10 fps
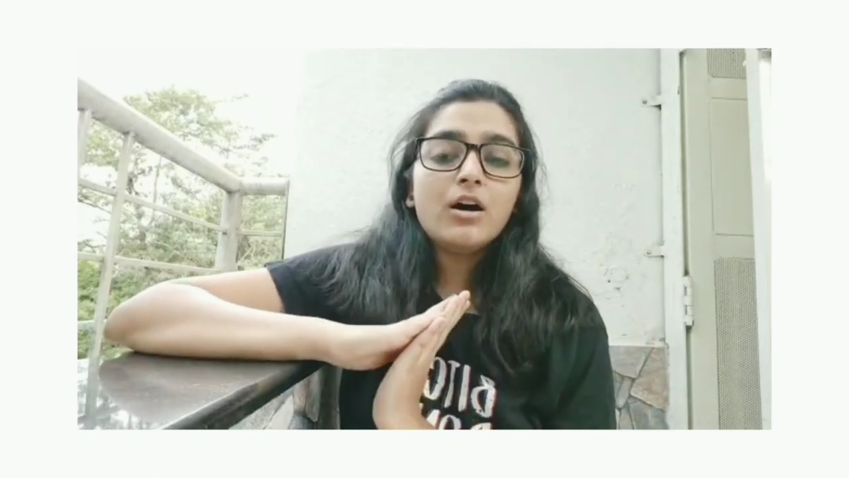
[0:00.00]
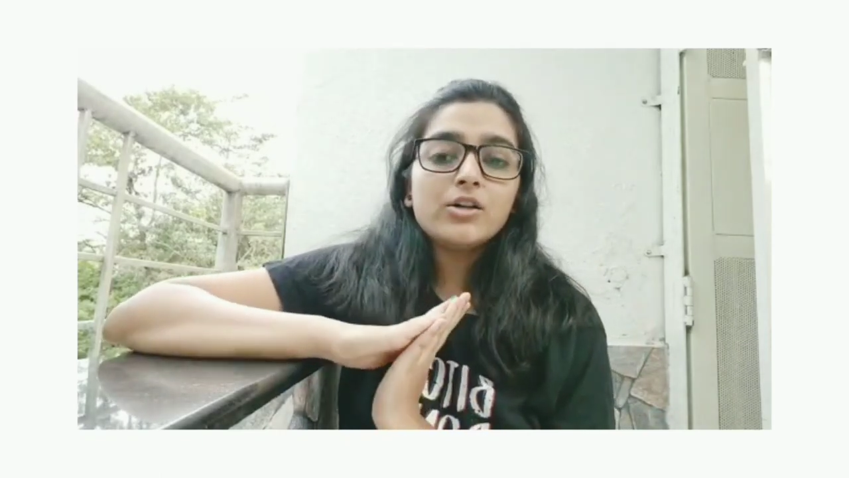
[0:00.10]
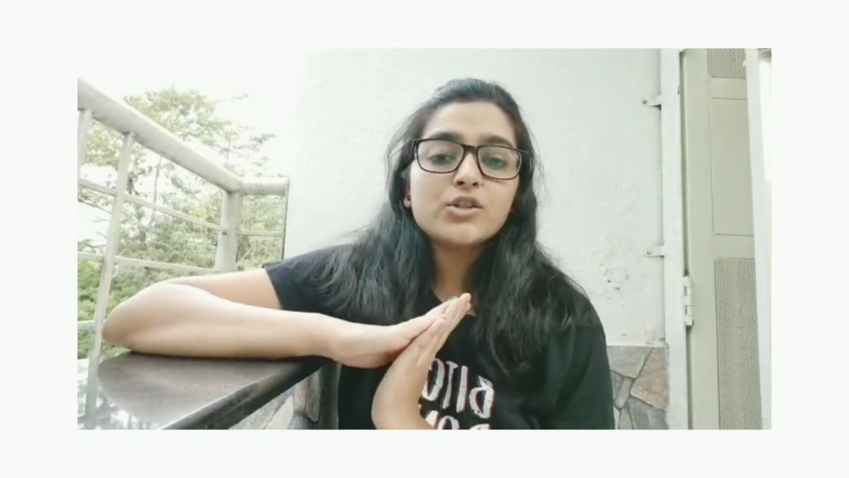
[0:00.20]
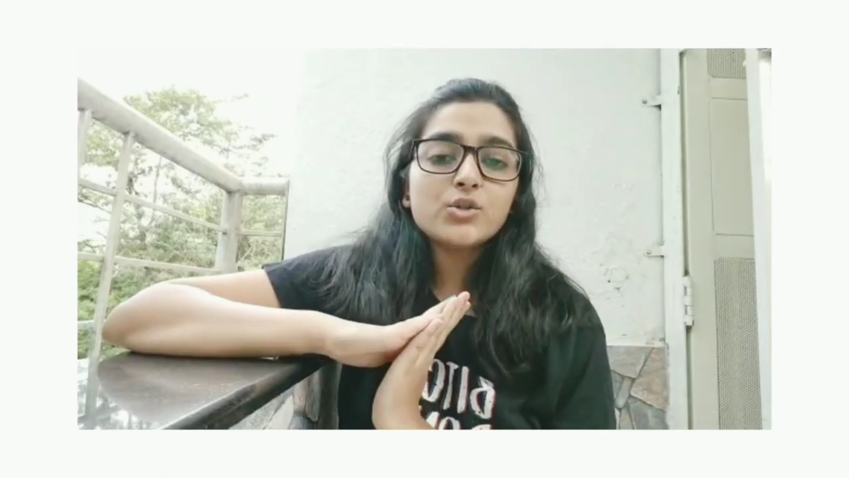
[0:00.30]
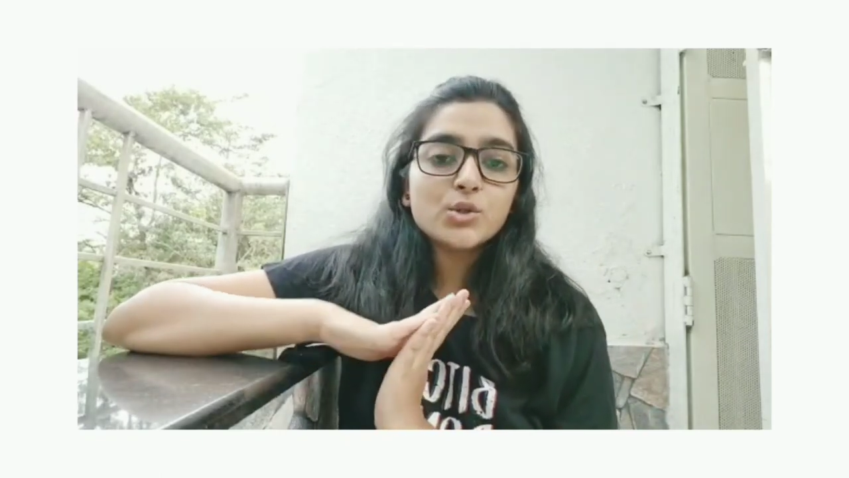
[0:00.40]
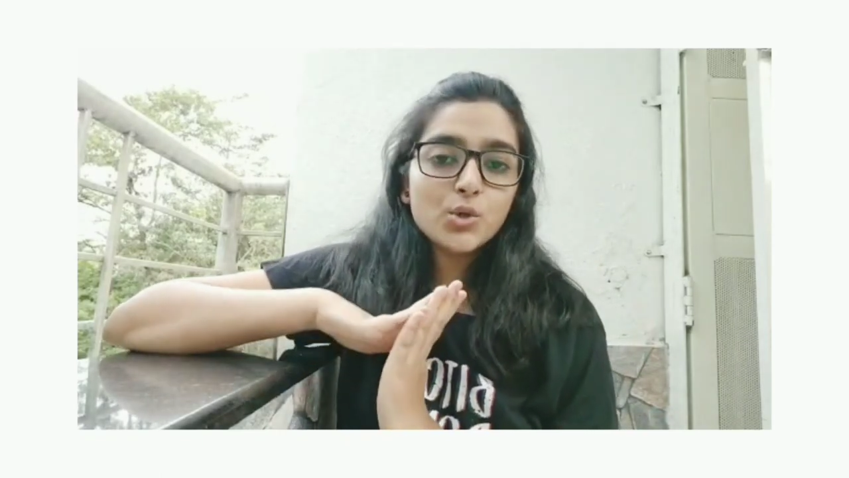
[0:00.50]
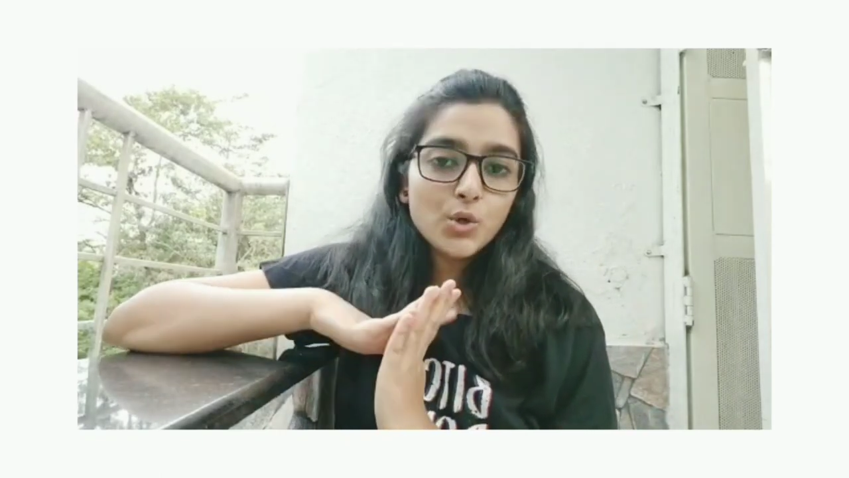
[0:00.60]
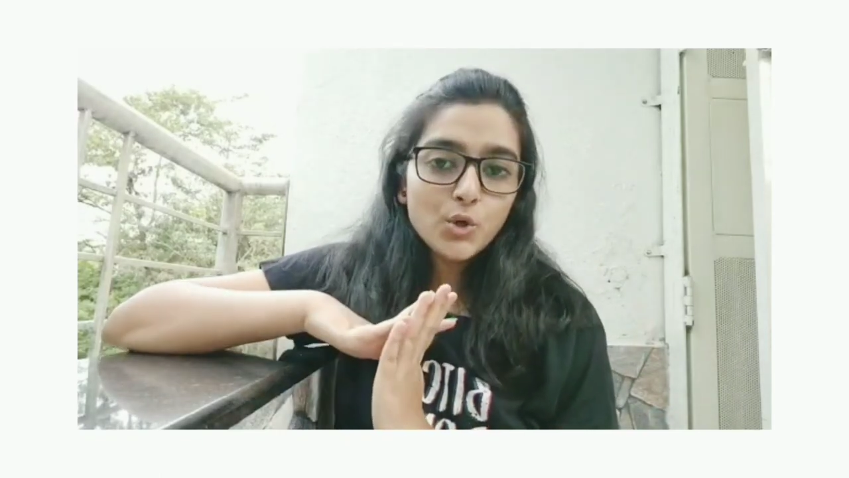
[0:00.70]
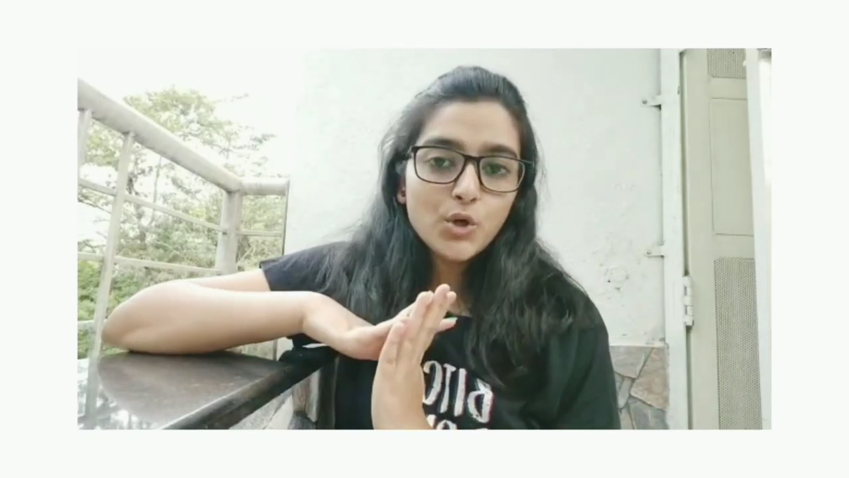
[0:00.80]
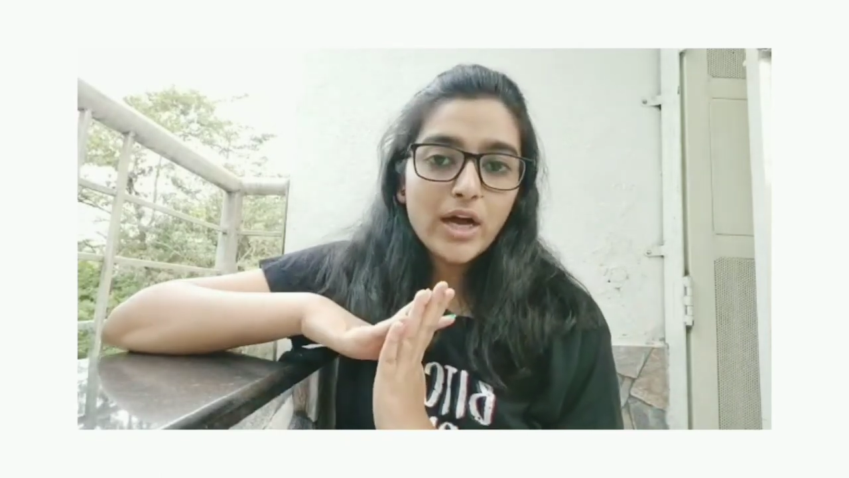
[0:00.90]

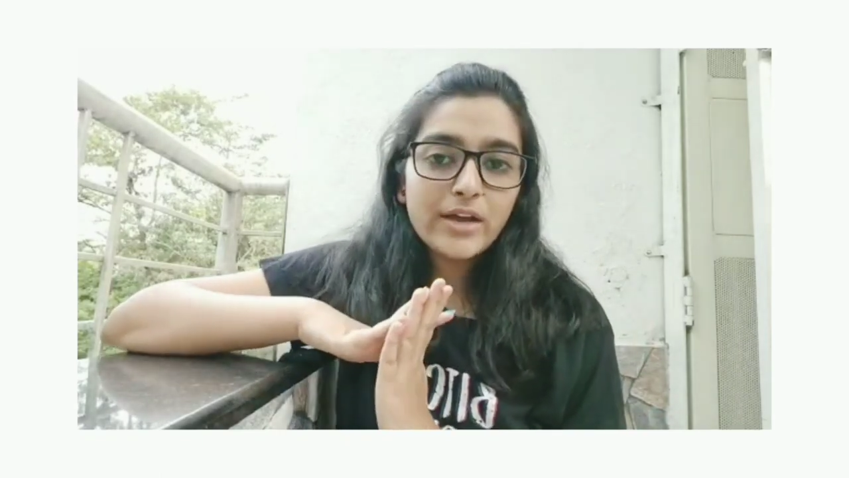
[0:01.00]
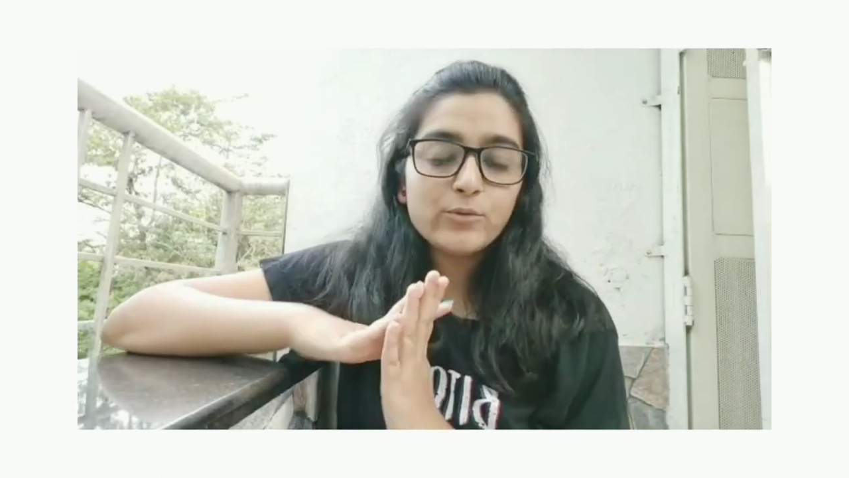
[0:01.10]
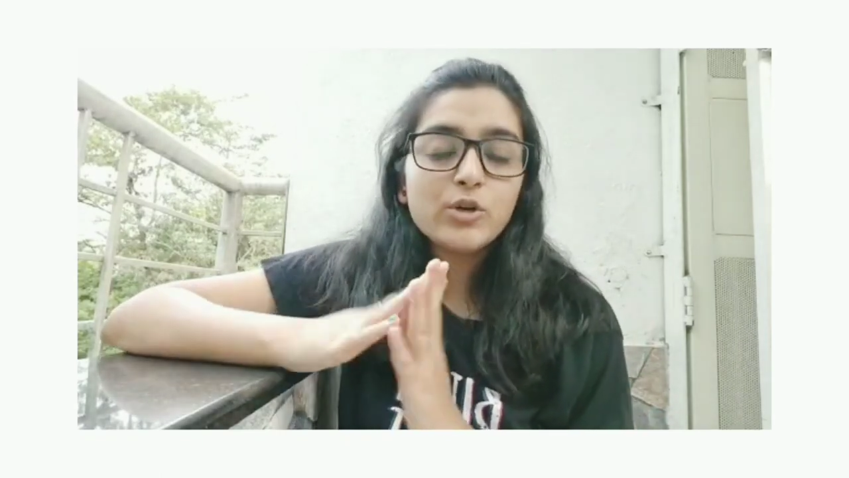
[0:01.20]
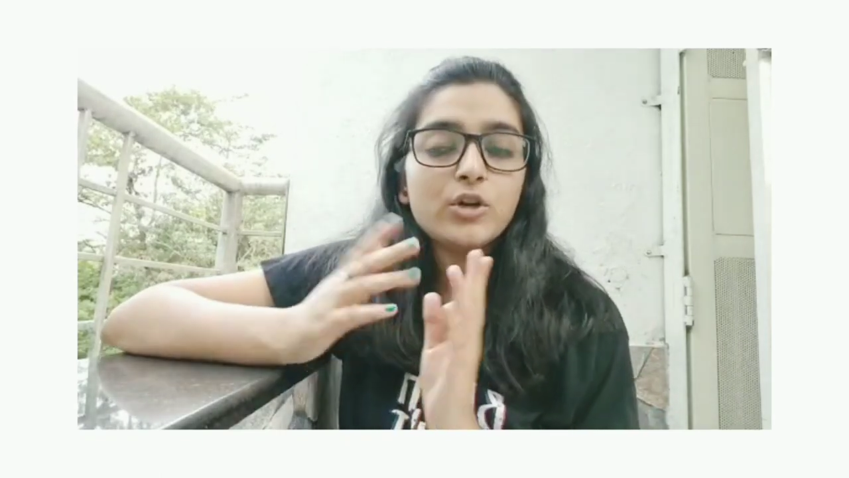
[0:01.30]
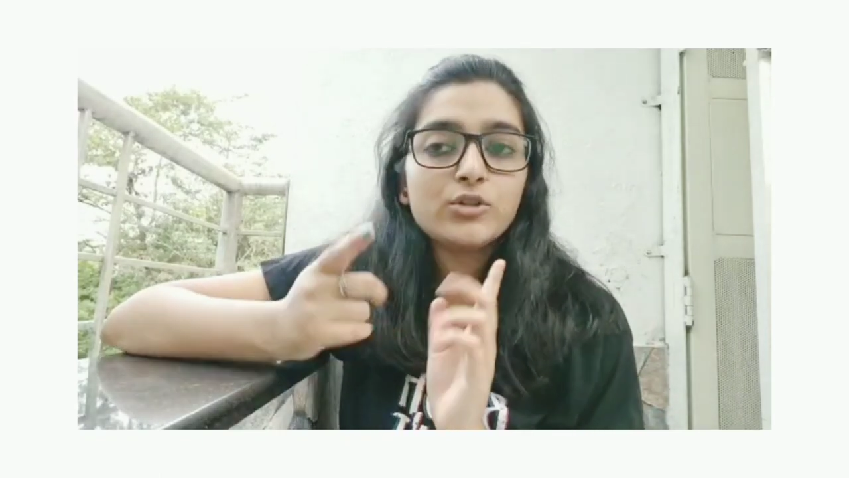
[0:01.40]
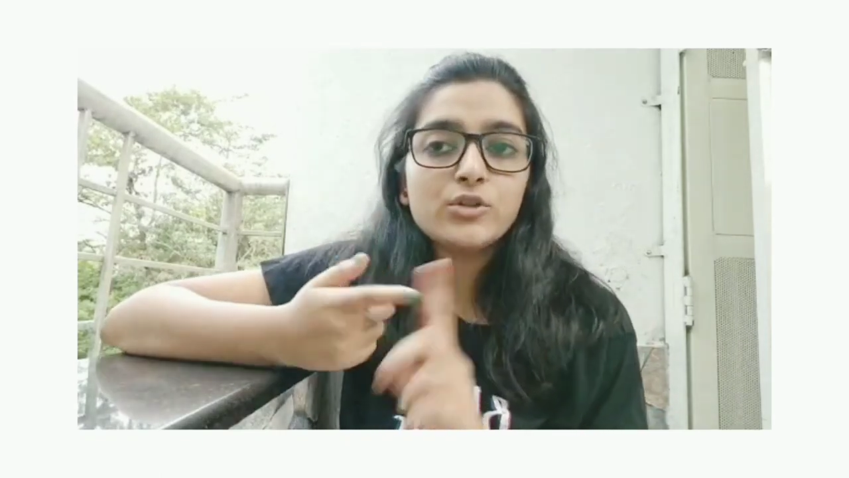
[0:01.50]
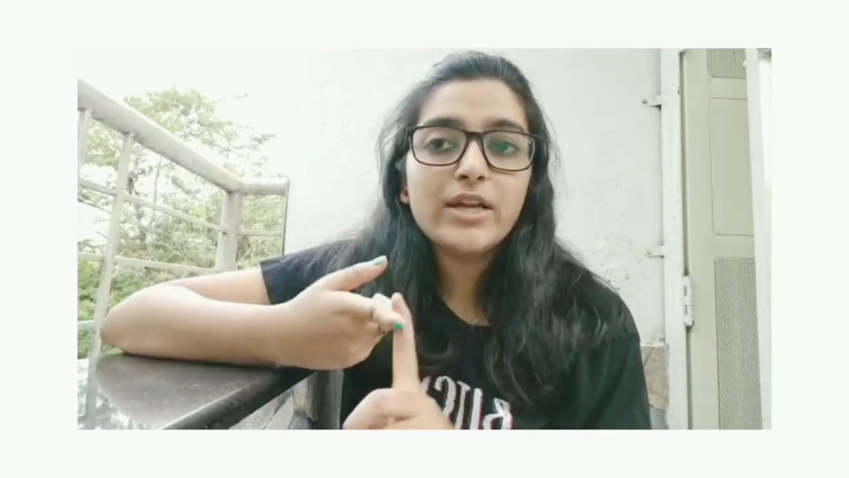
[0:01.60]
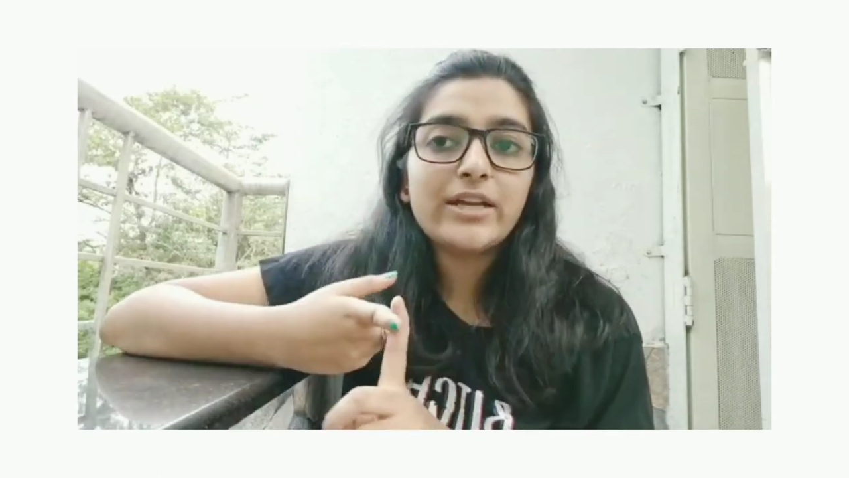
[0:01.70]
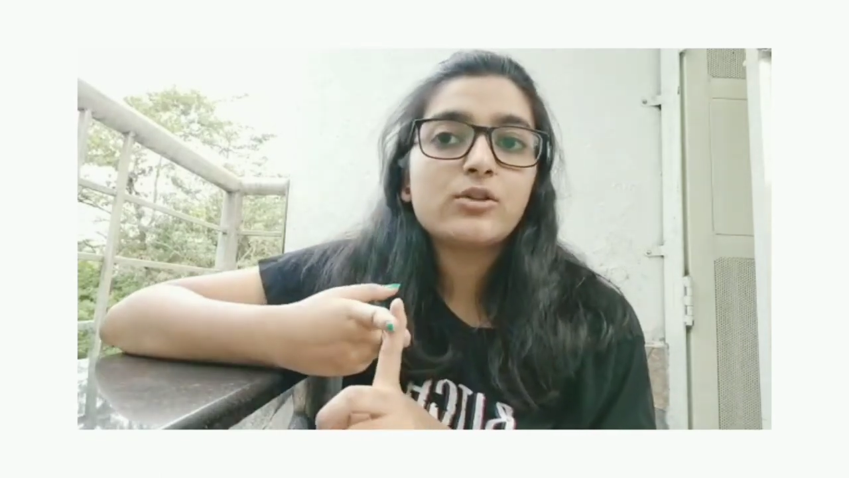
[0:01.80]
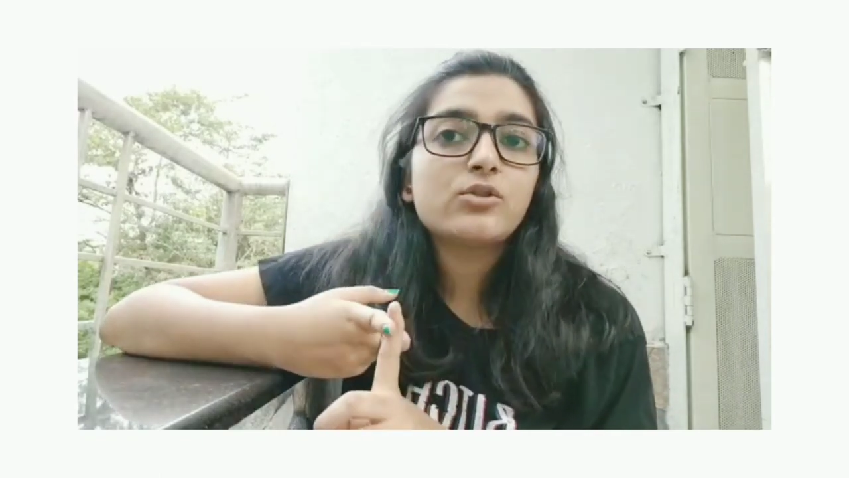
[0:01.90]
So I would also
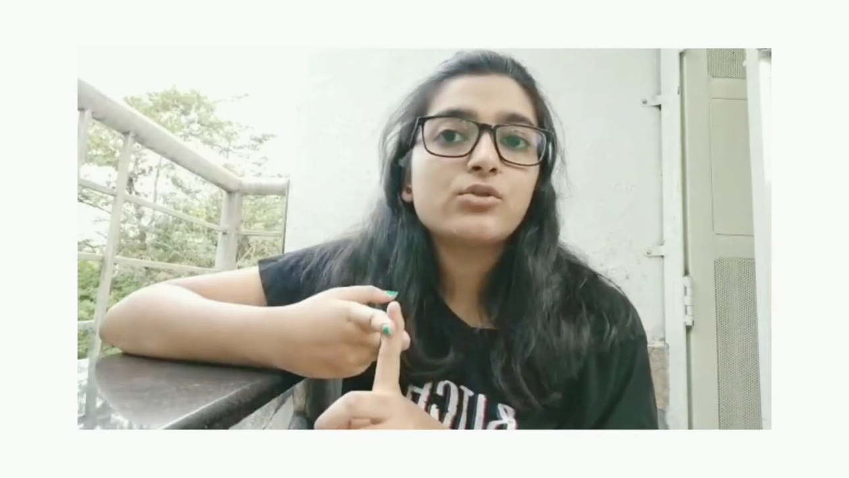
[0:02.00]
like